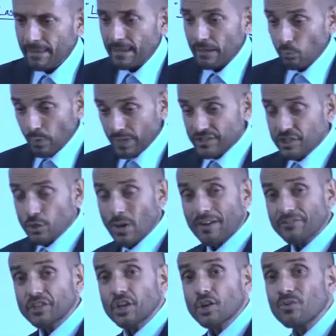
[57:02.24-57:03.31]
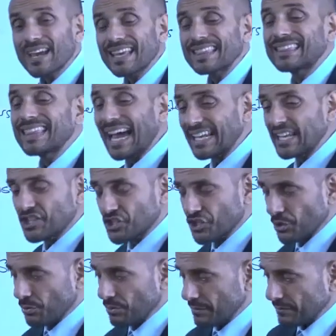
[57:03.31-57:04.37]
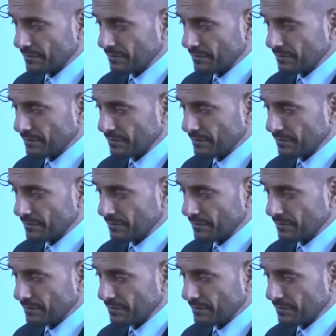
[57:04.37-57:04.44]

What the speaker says: And we too have to correct that issue.